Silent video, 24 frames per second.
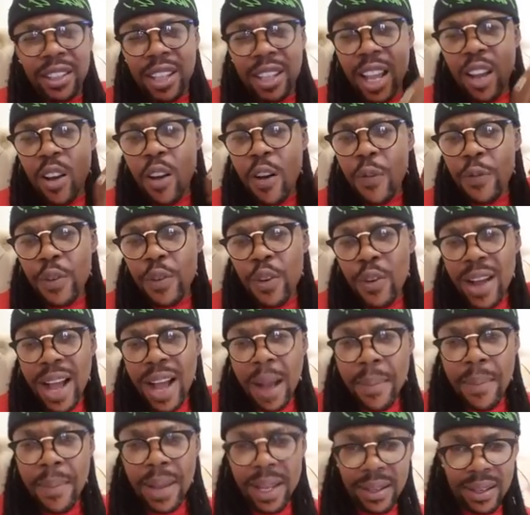Take off your
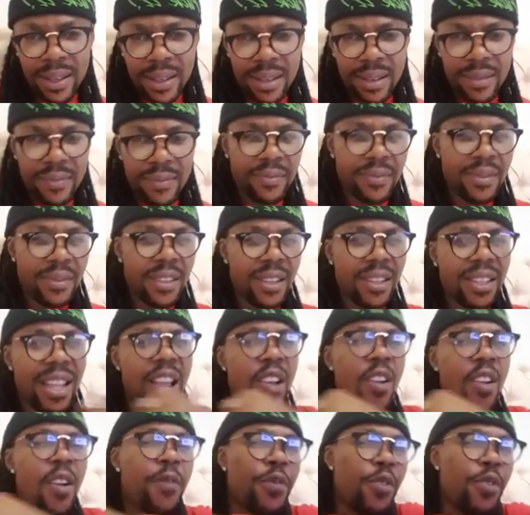garment. Take